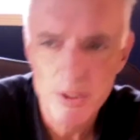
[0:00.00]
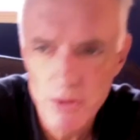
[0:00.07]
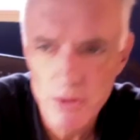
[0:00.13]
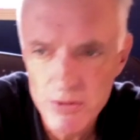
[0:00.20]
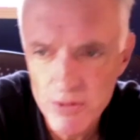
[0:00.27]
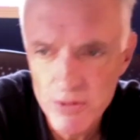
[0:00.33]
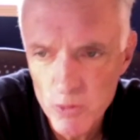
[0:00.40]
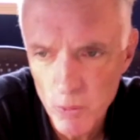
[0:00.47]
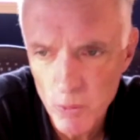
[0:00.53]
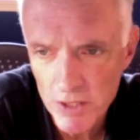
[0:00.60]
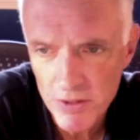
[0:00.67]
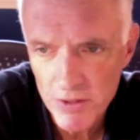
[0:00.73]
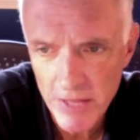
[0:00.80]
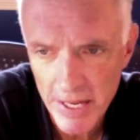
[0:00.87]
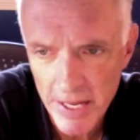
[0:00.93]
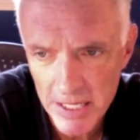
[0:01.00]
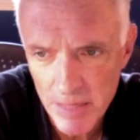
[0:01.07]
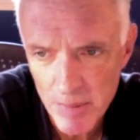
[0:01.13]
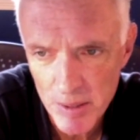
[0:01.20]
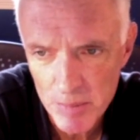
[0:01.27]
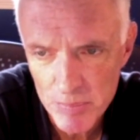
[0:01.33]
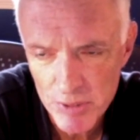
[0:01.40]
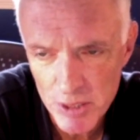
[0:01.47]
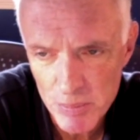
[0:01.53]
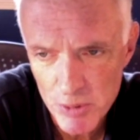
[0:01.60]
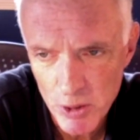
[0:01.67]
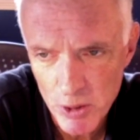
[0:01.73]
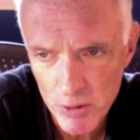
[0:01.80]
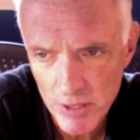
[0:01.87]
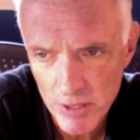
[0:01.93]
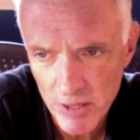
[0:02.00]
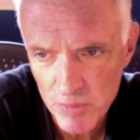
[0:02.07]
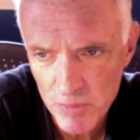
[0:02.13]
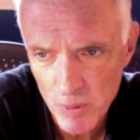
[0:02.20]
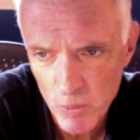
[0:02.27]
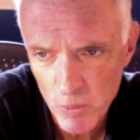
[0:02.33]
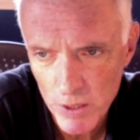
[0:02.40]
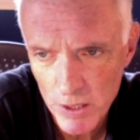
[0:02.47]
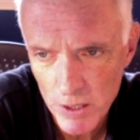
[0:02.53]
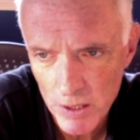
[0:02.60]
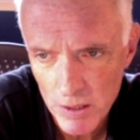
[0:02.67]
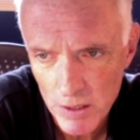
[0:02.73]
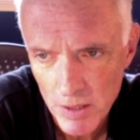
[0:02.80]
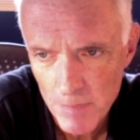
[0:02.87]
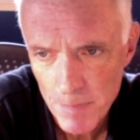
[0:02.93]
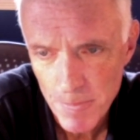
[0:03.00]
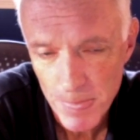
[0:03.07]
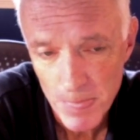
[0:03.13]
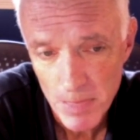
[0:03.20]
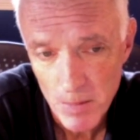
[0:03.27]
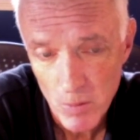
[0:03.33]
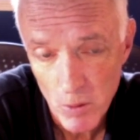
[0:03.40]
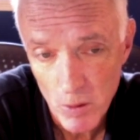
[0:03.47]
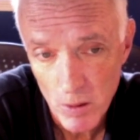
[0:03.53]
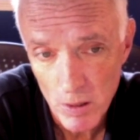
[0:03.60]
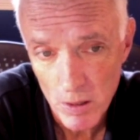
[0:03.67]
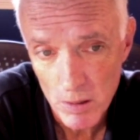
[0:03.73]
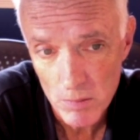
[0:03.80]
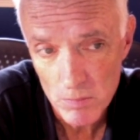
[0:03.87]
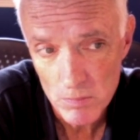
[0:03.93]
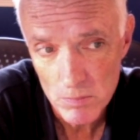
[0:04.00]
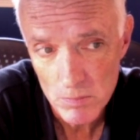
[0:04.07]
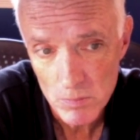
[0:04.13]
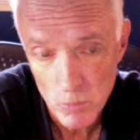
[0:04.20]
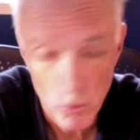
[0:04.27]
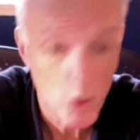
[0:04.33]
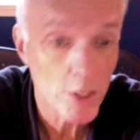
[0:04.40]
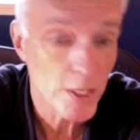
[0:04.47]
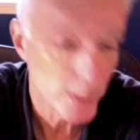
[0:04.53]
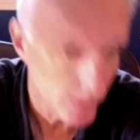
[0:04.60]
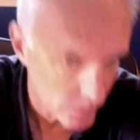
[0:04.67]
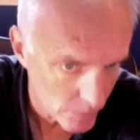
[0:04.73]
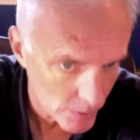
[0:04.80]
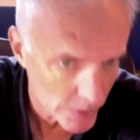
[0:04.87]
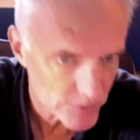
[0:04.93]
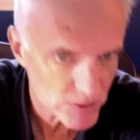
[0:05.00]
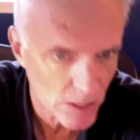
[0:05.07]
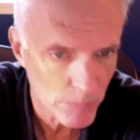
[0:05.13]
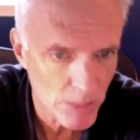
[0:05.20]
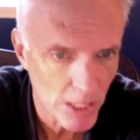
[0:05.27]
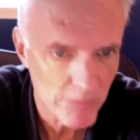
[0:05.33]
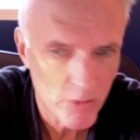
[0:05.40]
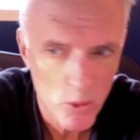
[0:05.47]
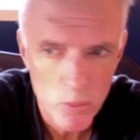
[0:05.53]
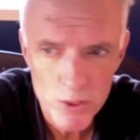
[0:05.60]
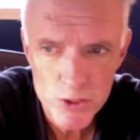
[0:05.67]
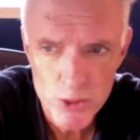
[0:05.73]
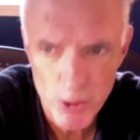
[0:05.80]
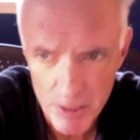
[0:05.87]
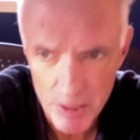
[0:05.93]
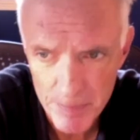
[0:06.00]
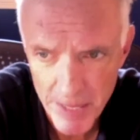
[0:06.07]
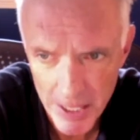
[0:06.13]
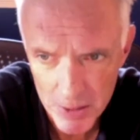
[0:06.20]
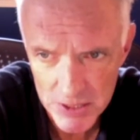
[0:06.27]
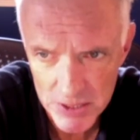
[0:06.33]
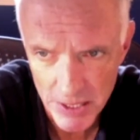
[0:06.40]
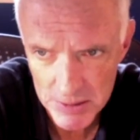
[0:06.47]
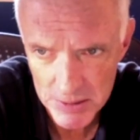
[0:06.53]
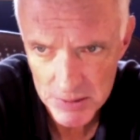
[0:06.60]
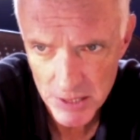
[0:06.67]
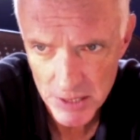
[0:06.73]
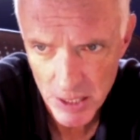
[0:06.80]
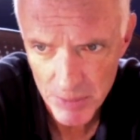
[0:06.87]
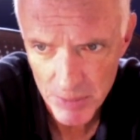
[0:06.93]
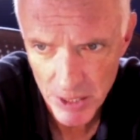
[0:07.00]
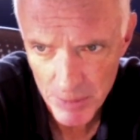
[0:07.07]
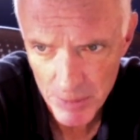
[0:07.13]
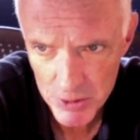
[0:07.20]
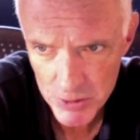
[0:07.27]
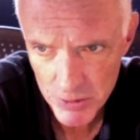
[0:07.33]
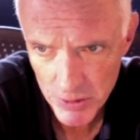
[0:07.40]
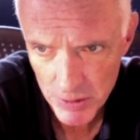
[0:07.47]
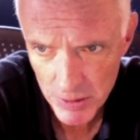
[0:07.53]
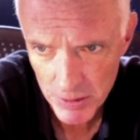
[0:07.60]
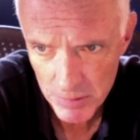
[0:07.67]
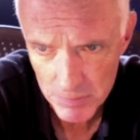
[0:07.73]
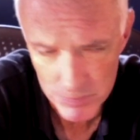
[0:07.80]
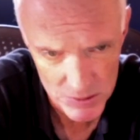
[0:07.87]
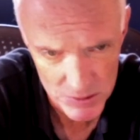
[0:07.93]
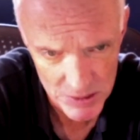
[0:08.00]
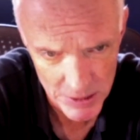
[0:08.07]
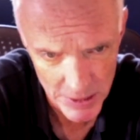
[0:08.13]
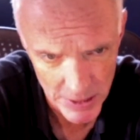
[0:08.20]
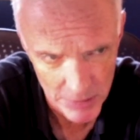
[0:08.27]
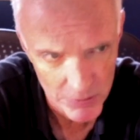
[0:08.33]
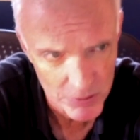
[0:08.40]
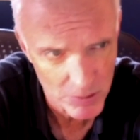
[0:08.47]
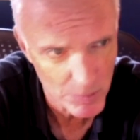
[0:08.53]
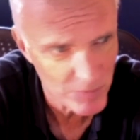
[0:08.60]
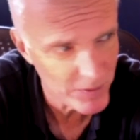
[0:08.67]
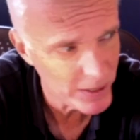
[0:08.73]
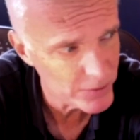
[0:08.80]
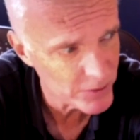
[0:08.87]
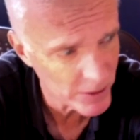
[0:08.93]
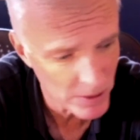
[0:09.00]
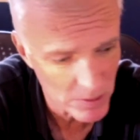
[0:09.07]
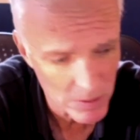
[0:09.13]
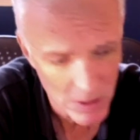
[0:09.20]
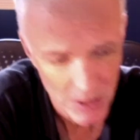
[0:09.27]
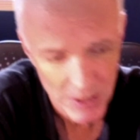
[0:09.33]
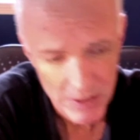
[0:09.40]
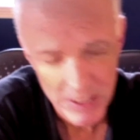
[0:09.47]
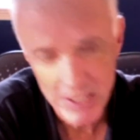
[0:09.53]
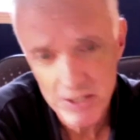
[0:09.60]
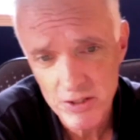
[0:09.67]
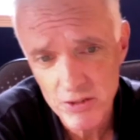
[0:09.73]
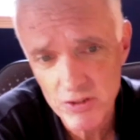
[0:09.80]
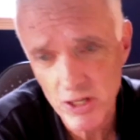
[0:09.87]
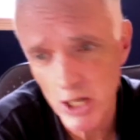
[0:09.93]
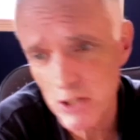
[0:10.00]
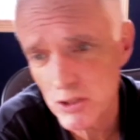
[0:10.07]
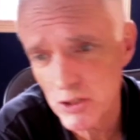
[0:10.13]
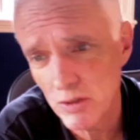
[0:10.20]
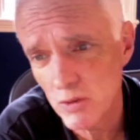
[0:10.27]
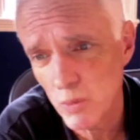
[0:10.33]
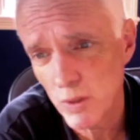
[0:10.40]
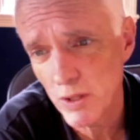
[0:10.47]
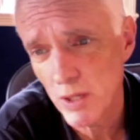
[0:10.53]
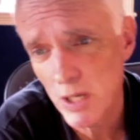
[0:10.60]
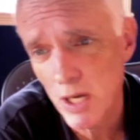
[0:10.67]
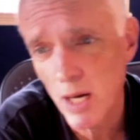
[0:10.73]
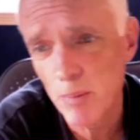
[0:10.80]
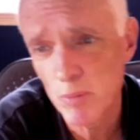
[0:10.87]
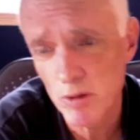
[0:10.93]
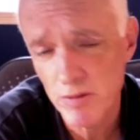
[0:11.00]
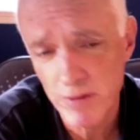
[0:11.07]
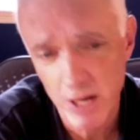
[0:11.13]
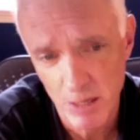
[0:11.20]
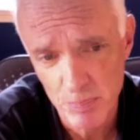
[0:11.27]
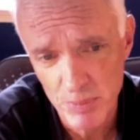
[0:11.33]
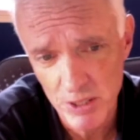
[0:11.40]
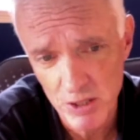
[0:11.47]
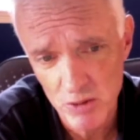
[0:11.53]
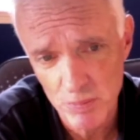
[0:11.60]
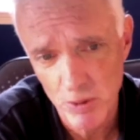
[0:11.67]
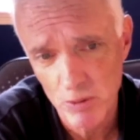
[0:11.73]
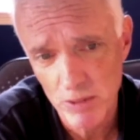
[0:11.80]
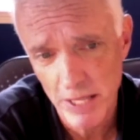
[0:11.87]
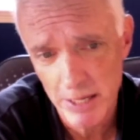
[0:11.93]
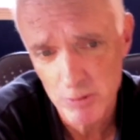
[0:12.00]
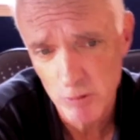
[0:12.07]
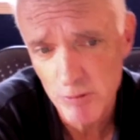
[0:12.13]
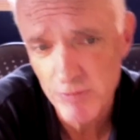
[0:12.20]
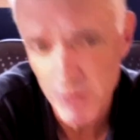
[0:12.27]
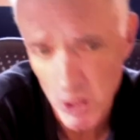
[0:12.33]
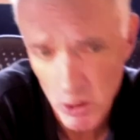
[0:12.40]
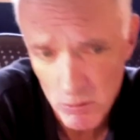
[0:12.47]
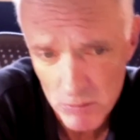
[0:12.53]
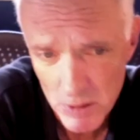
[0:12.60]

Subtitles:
So this is one of these academic pre-prototypes, but we are working at some level with Sherlock Biosciences, the company I mentioned earlier, to see how this can be advanced, and in discussions with a number of companies, both lateral flow